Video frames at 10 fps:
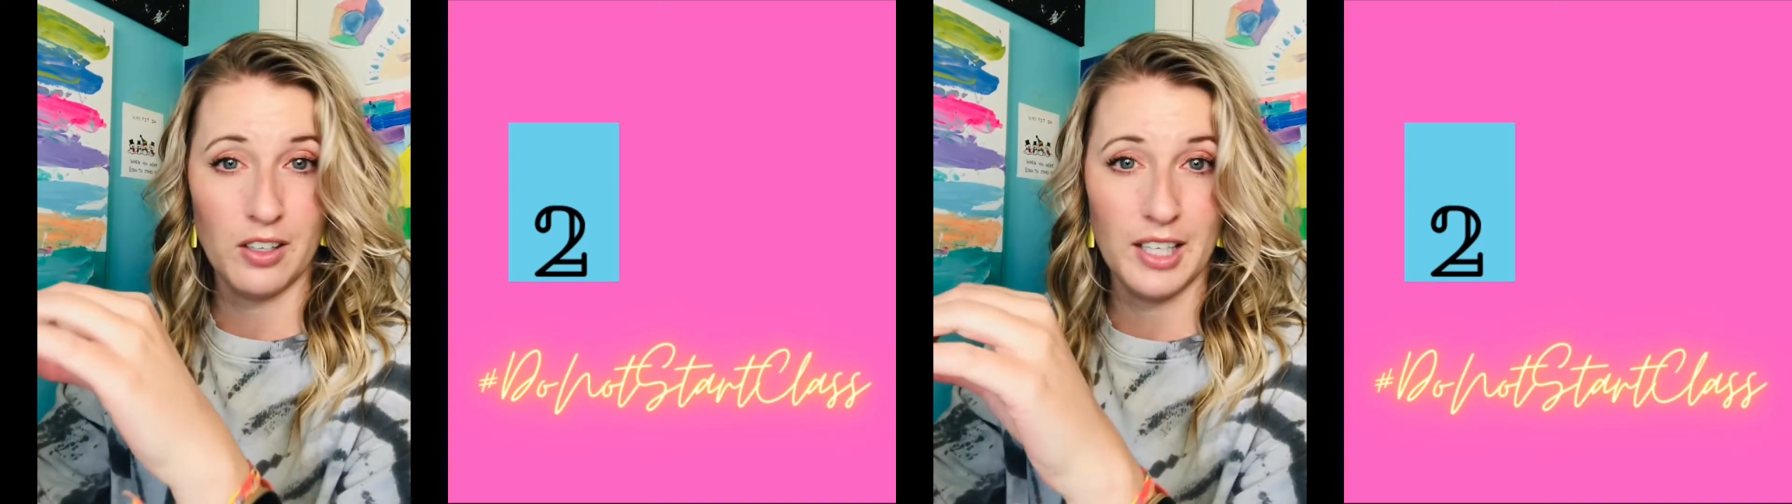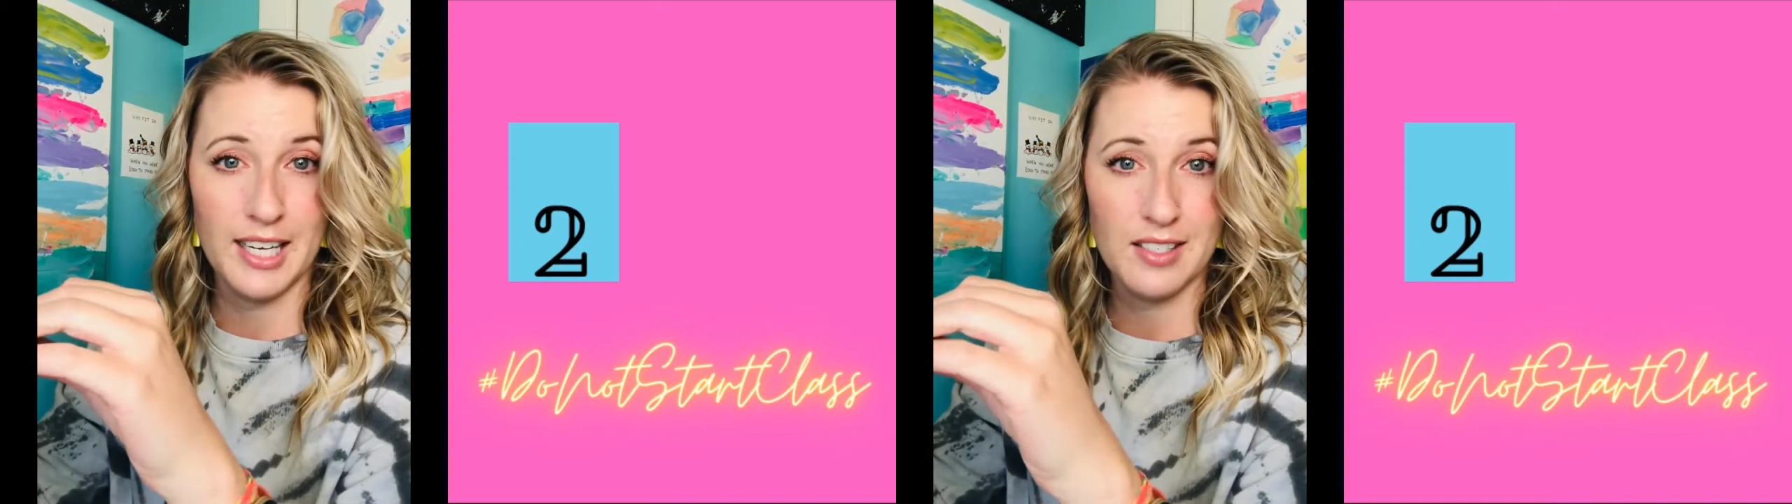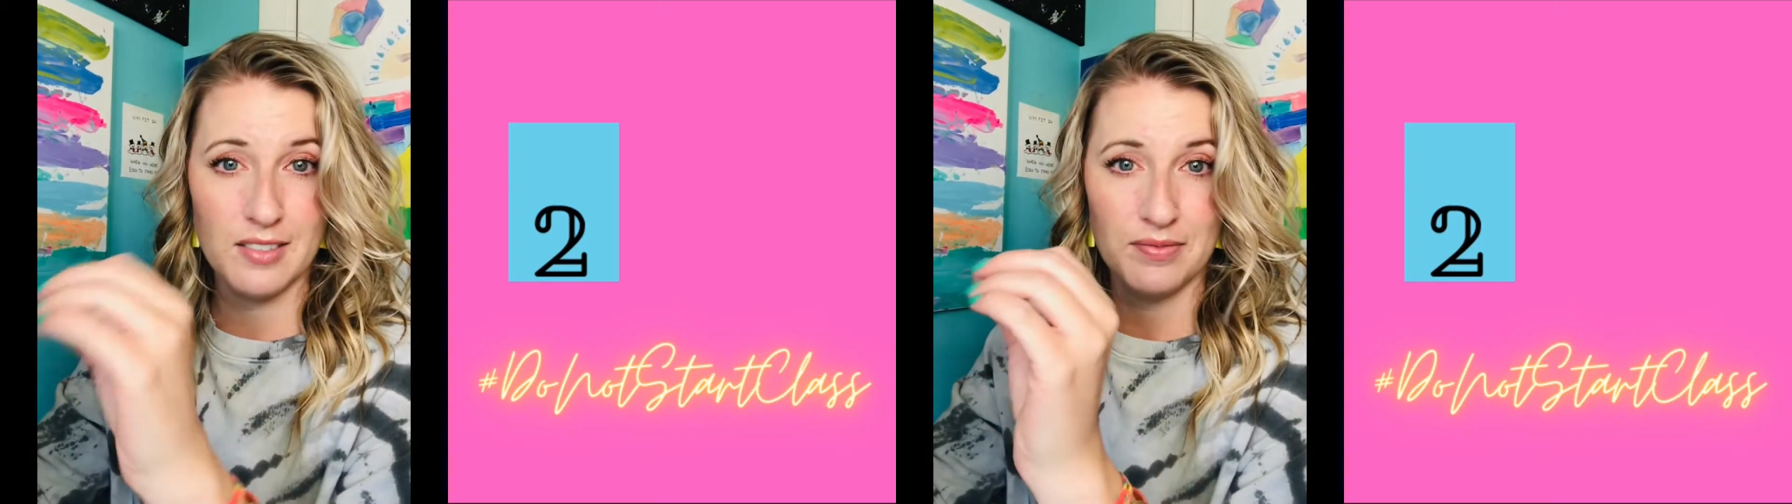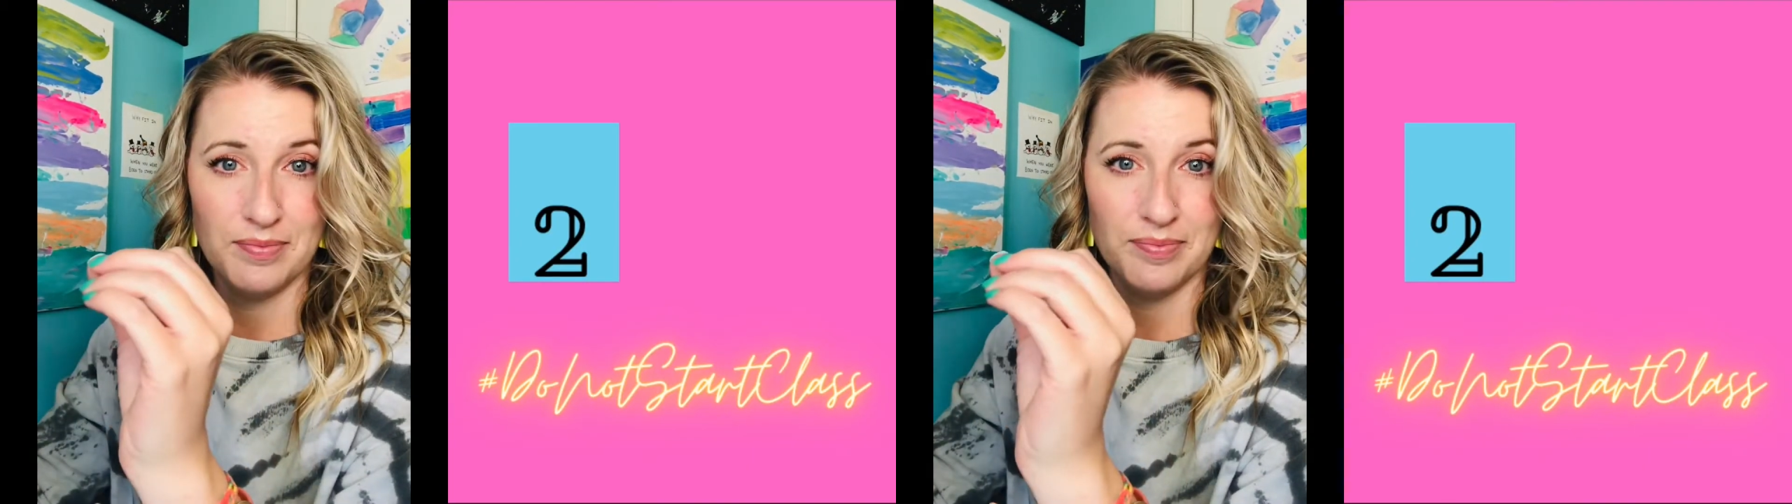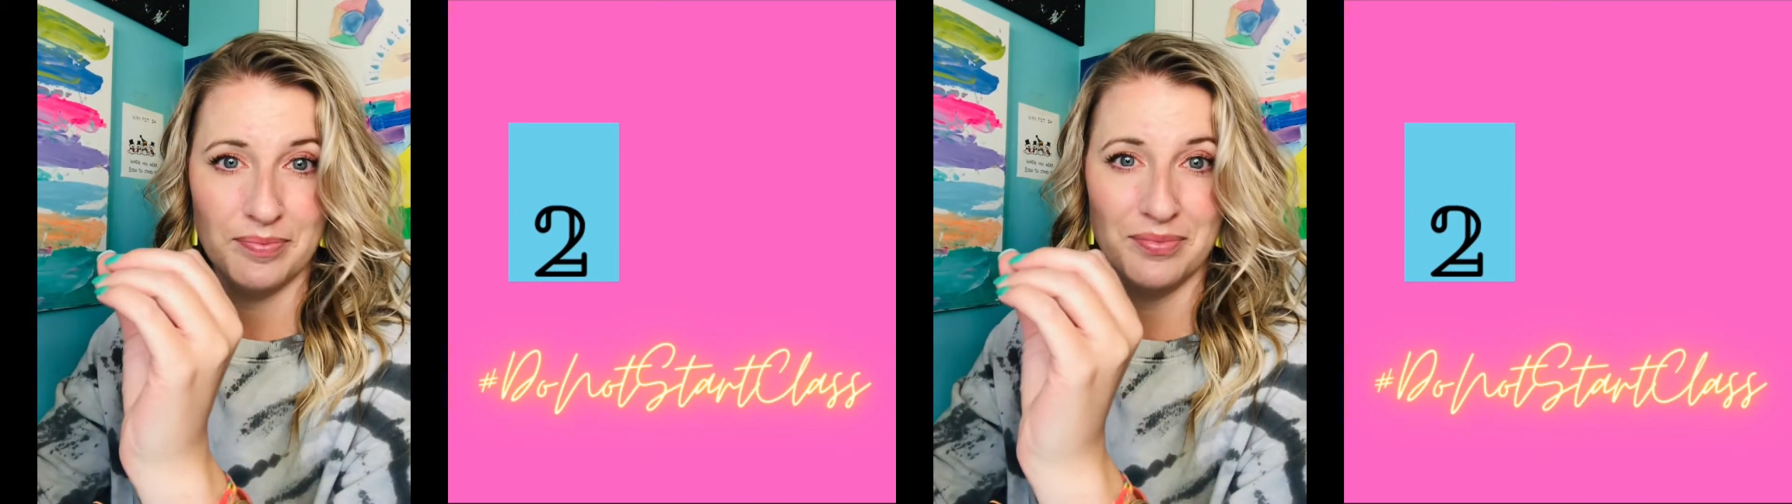class.
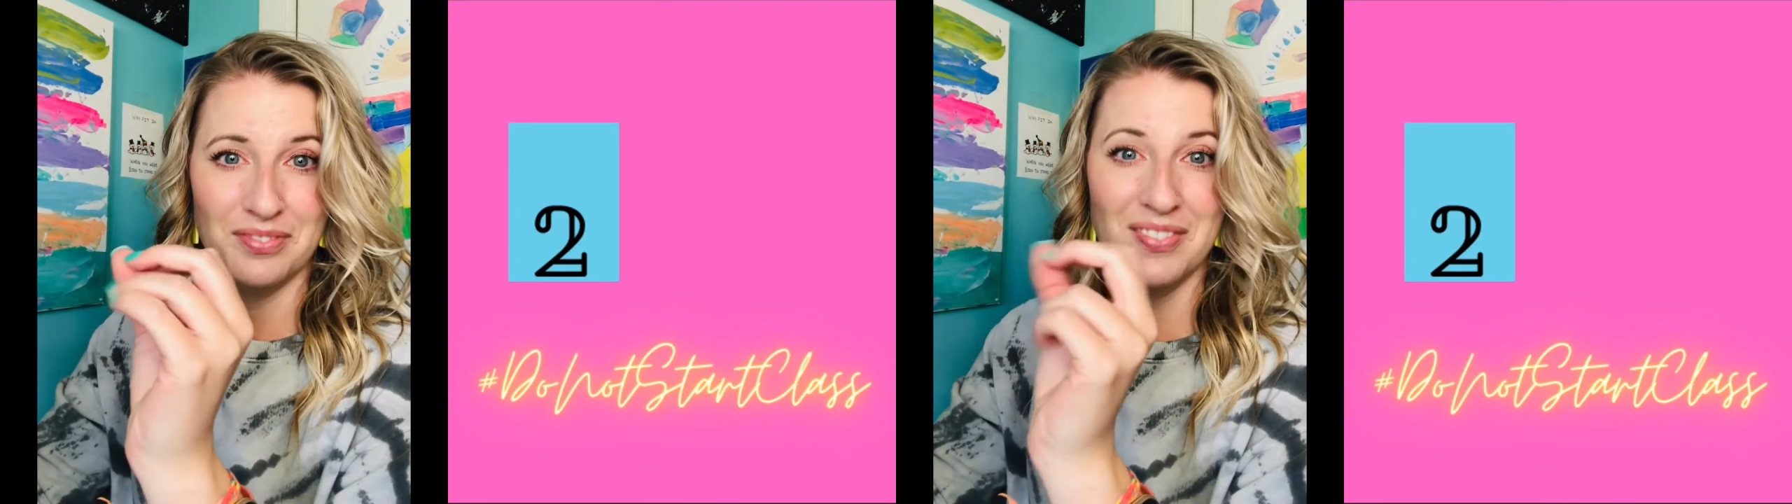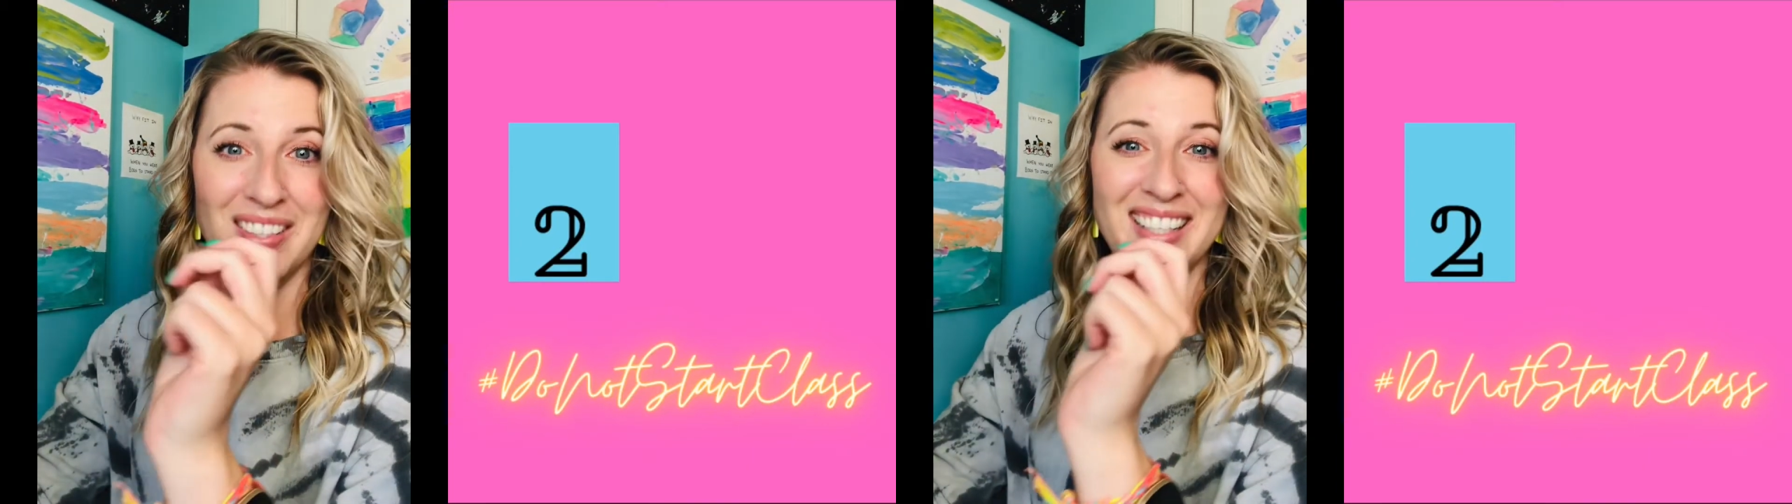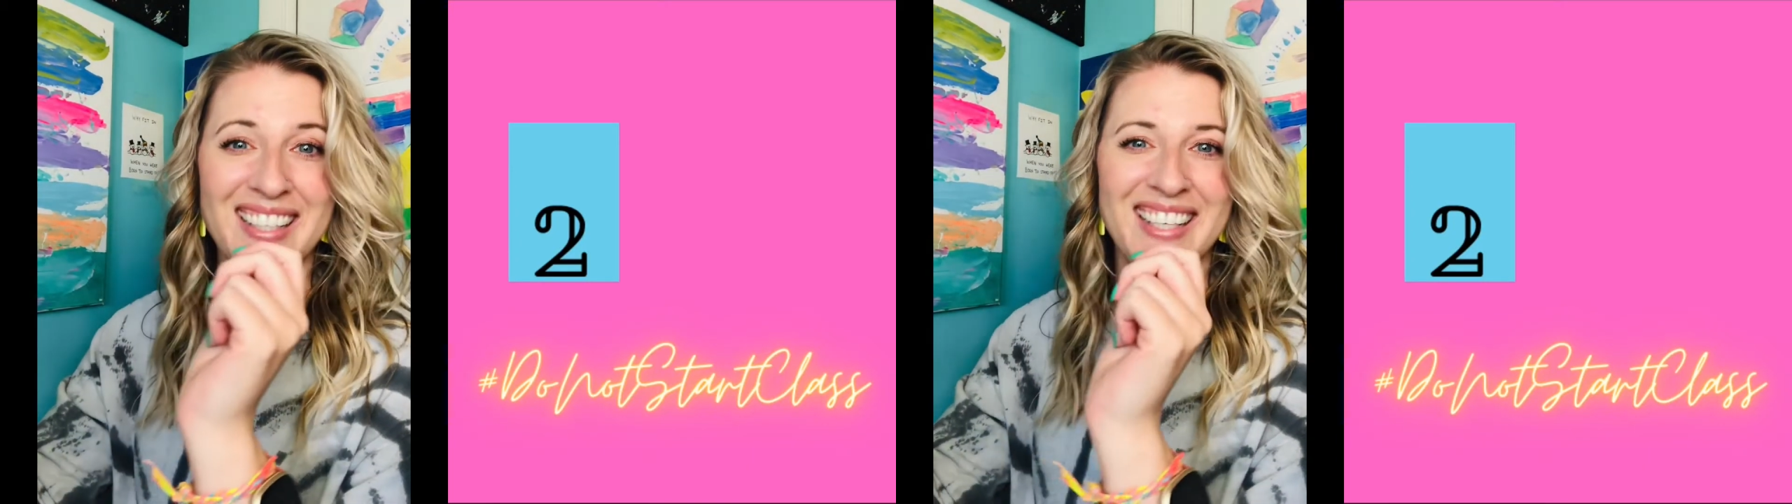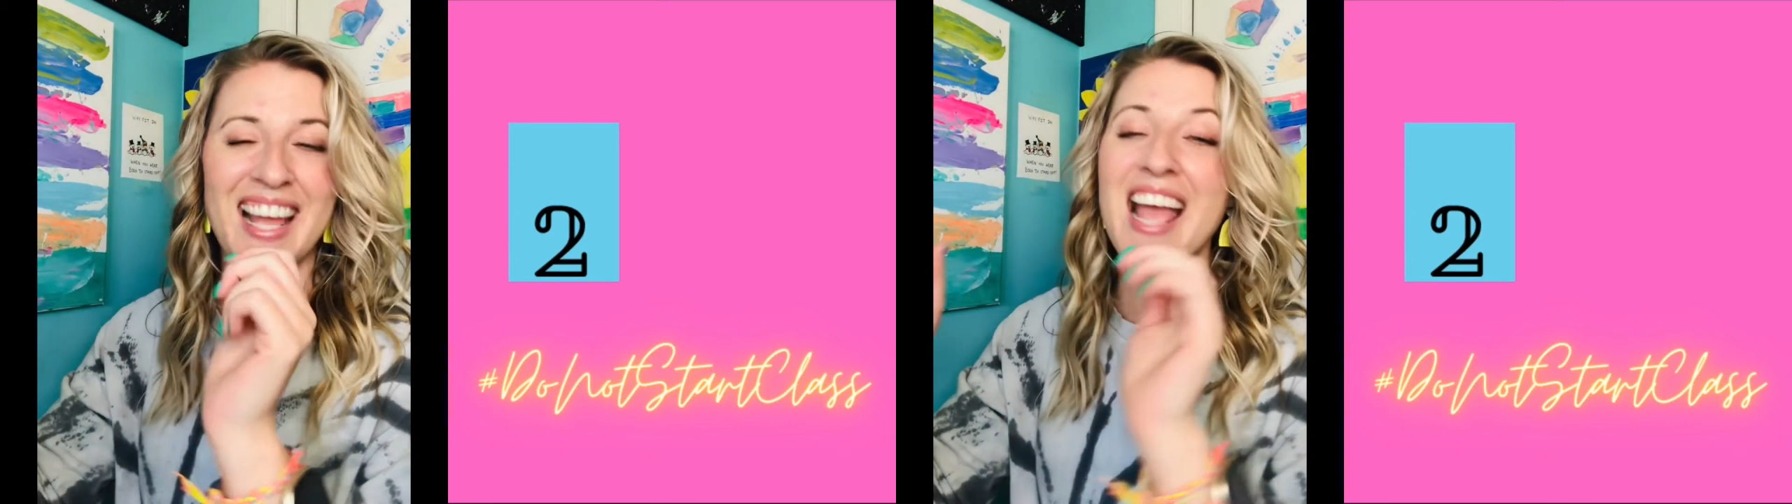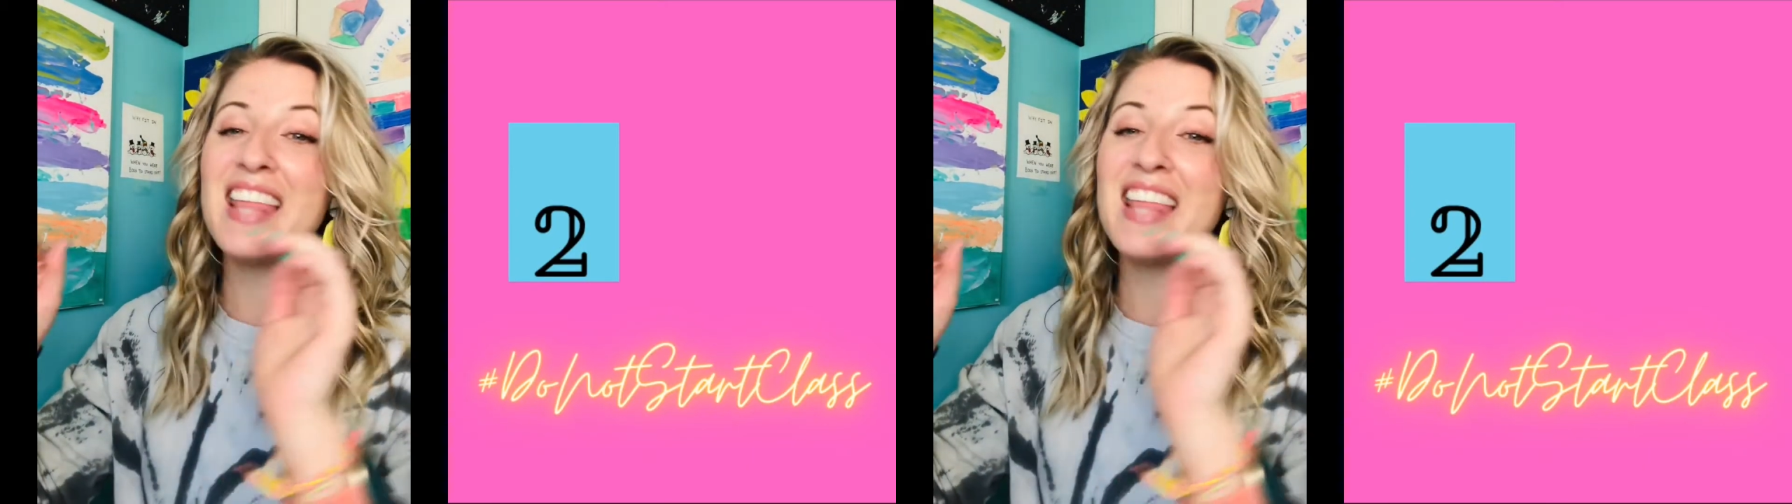And